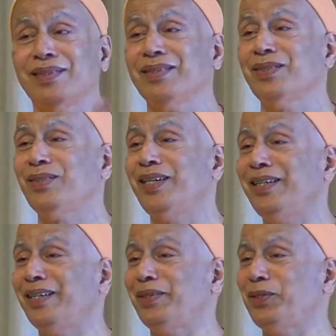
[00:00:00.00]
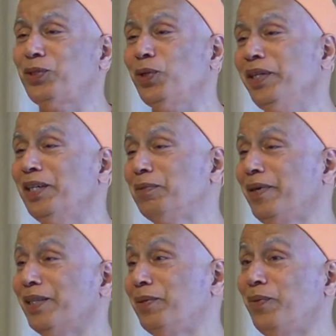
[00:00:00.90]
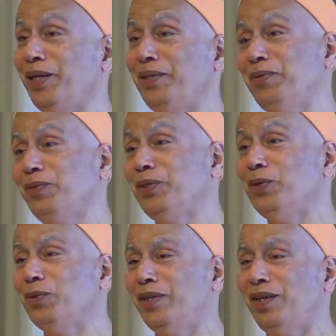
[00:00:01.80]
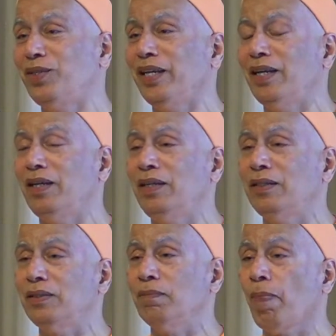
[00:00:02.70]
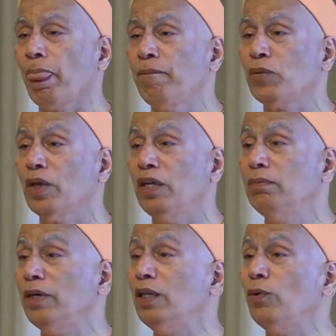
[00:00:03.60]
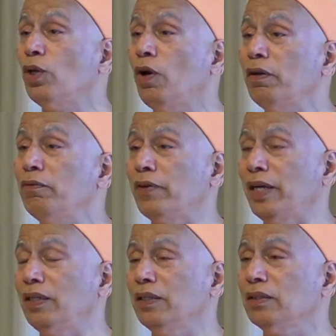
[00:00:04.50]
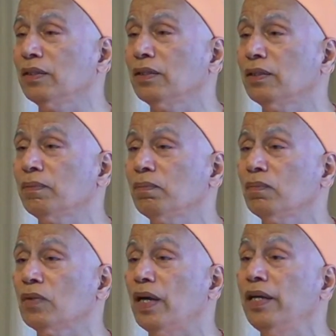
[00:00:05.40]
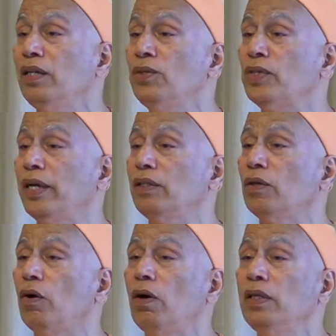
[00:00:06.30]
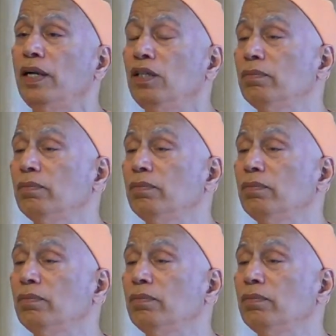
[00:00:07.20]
started showing his mother what new words he had learned. And his mother was horrified. And he said, all that his